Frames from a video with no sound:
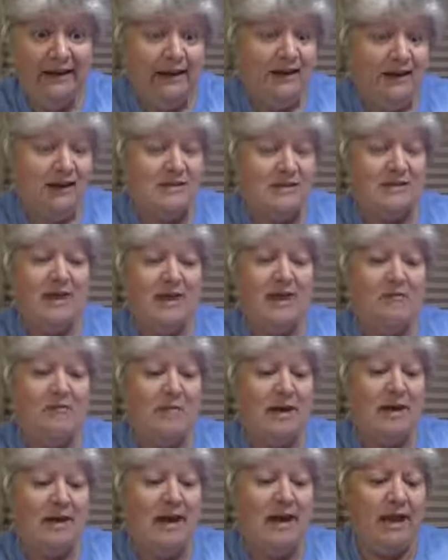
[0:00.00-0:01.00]
because I have
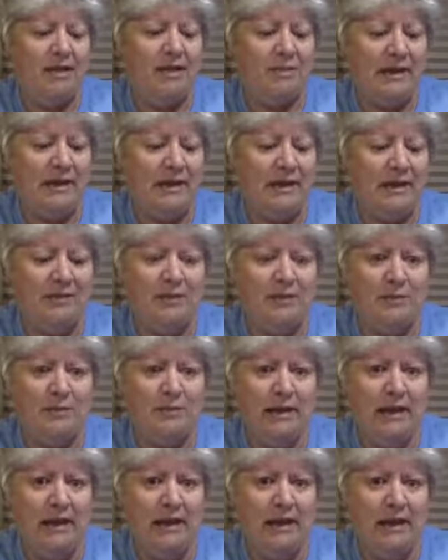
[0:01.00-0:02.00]
my accountability with
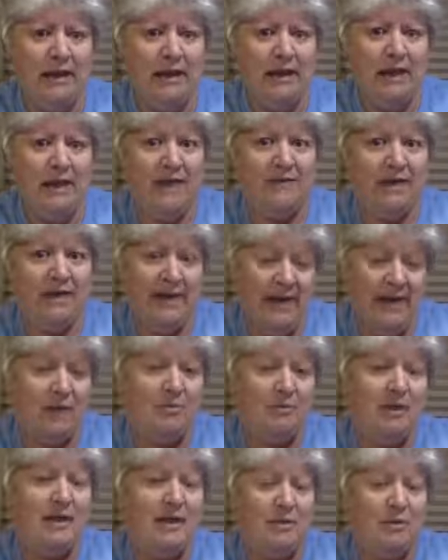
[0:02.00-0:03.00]
my, uh, I have an
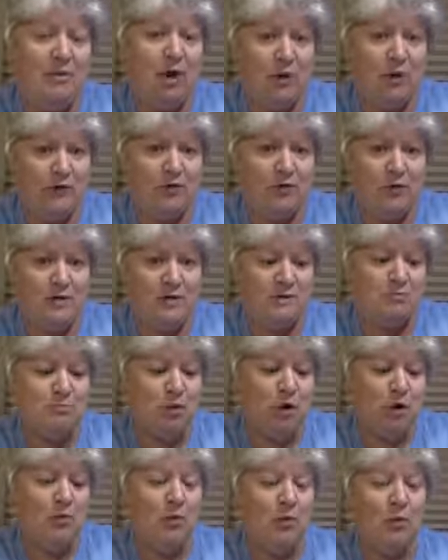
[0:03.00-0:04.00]
accountability partner for this
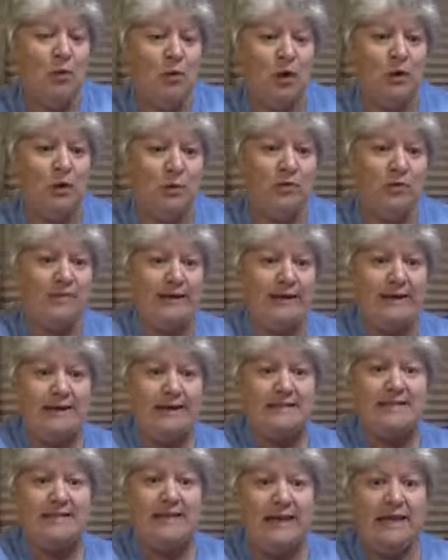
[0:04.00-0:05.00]
book. We're work, we're reading
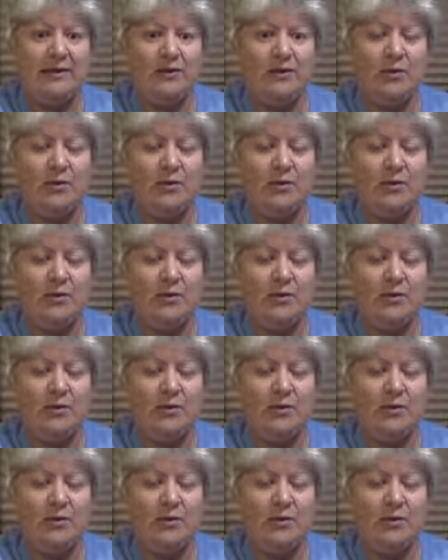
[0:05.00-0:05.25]
it together.